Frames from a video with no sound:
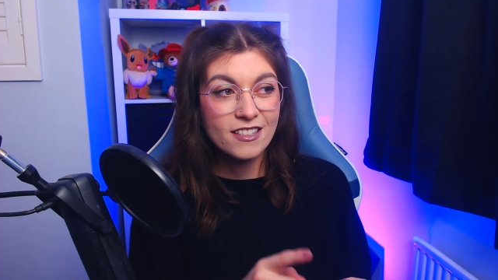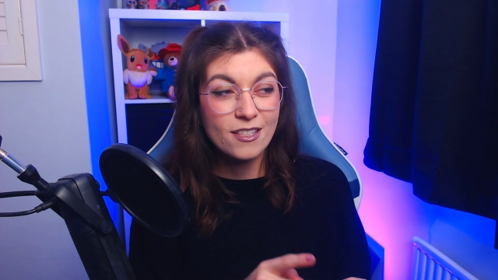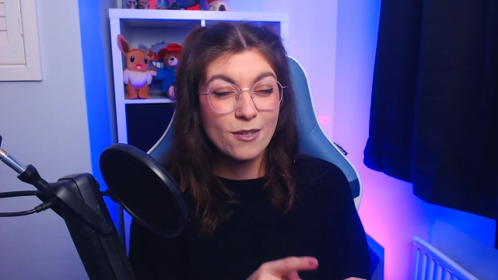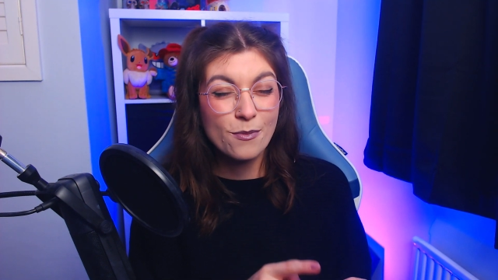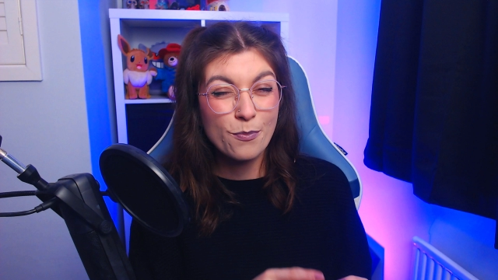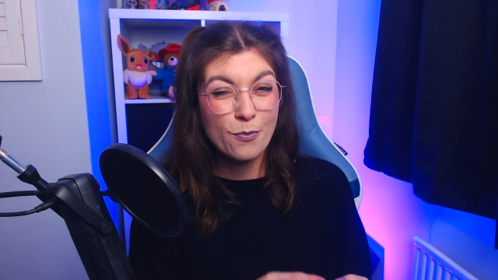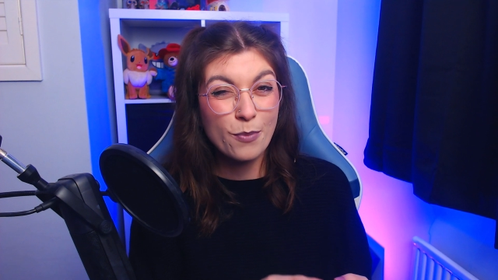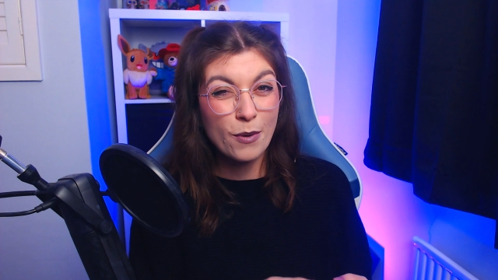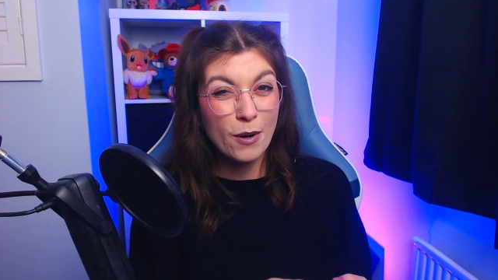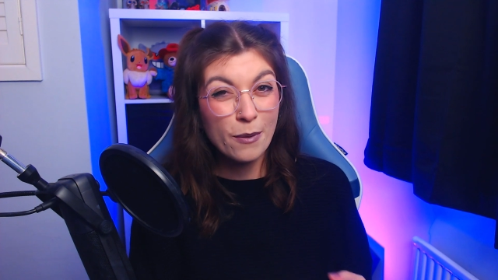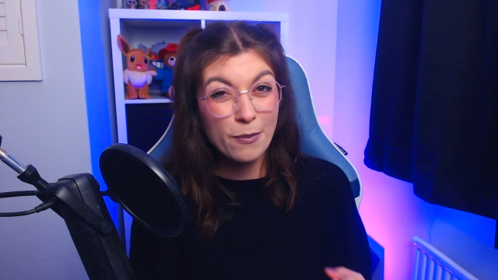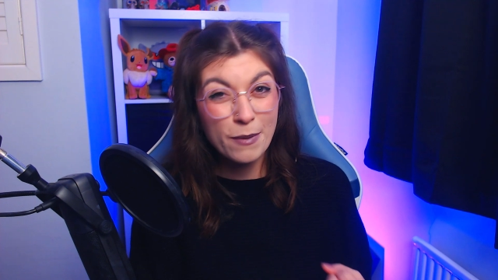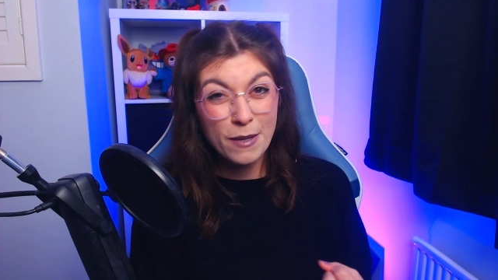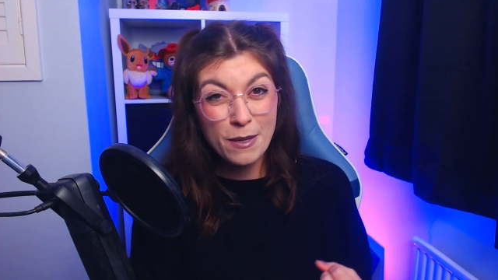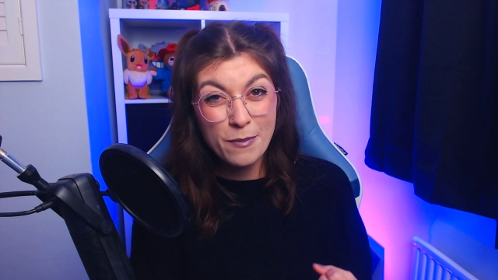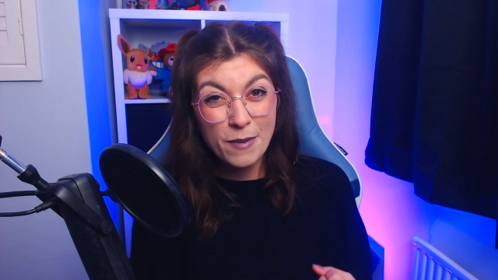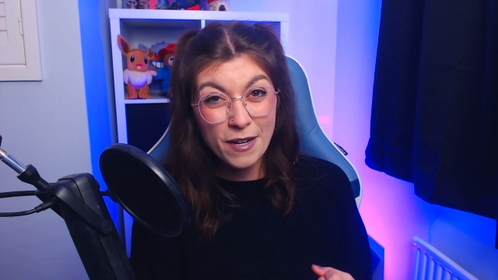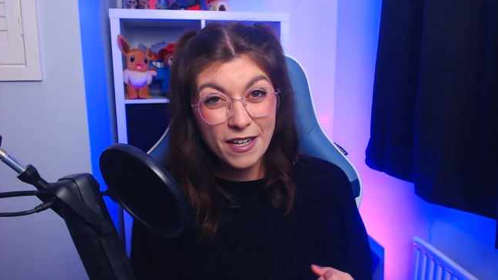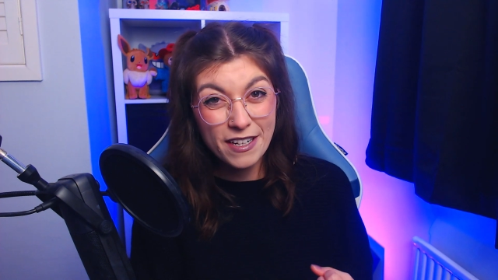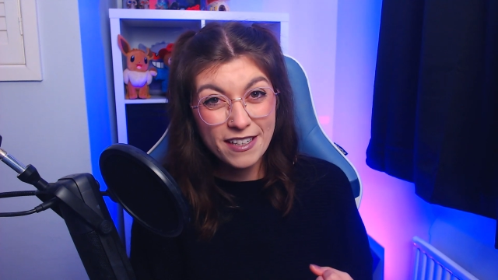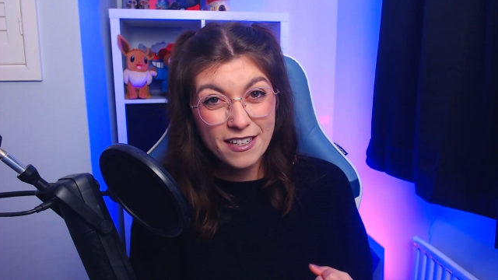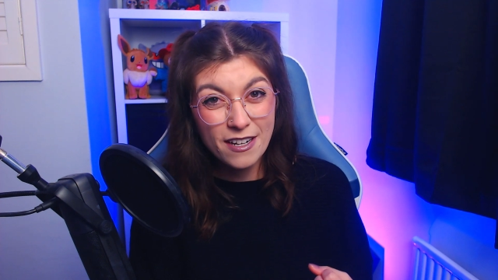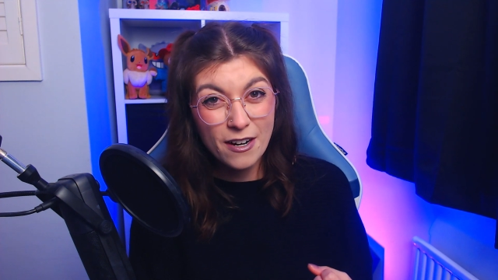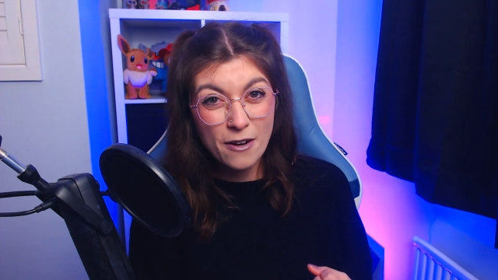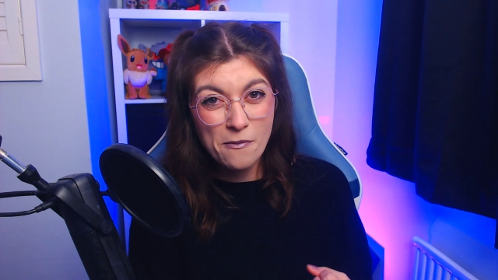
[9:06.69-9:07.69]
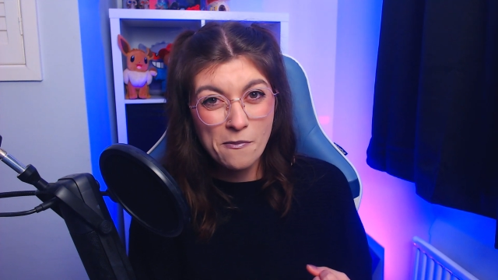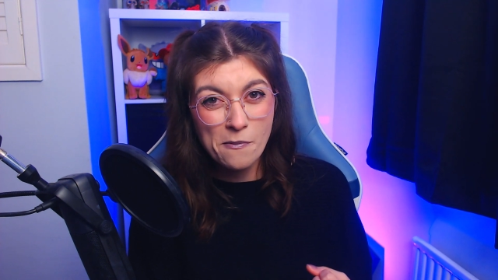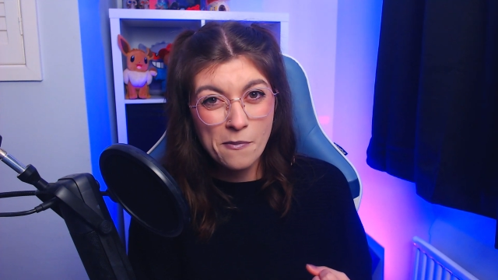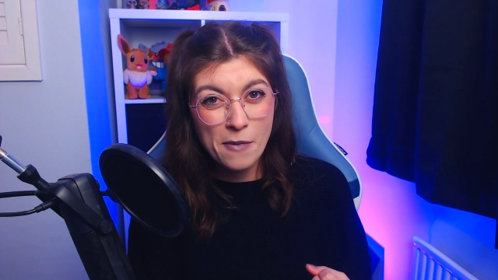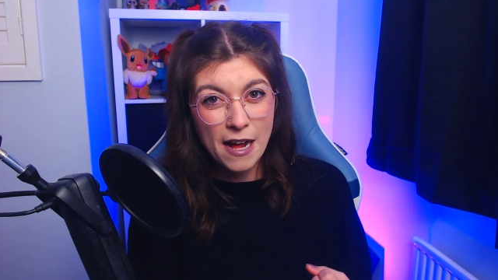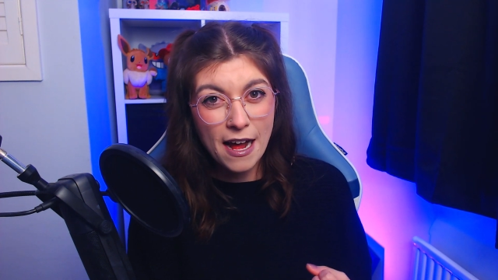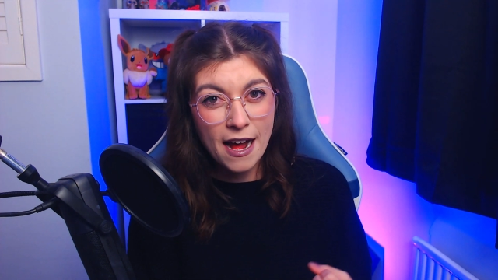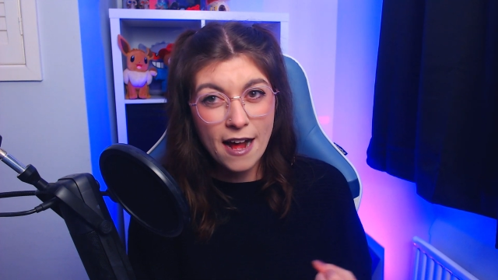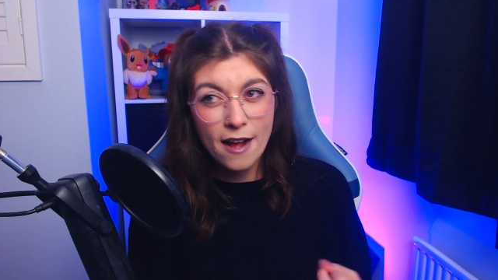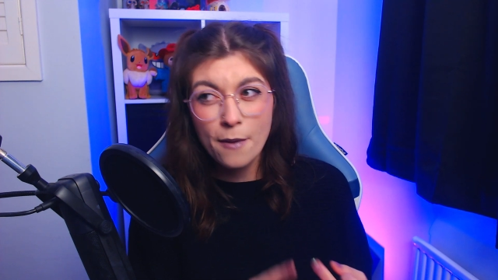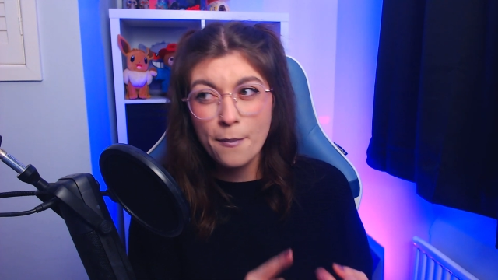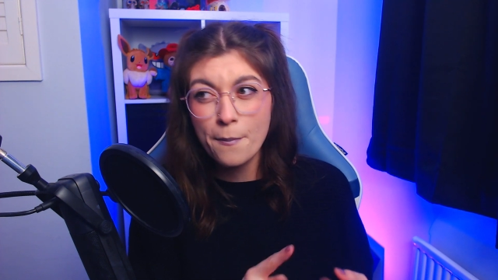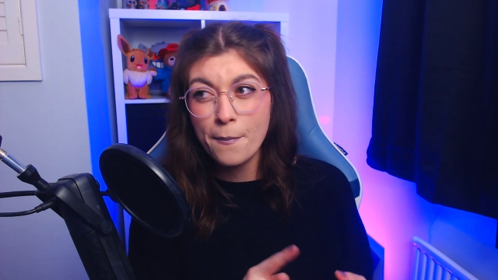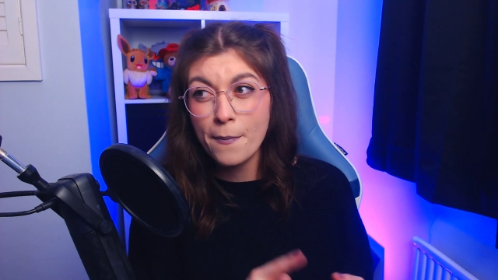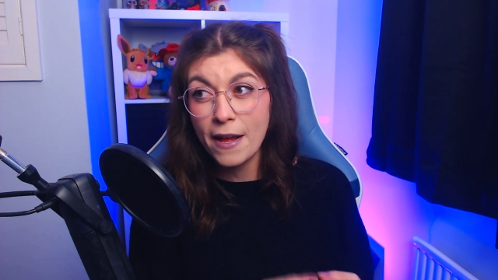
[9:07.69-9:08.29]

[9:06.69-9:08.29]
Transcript: that Bobby might come back,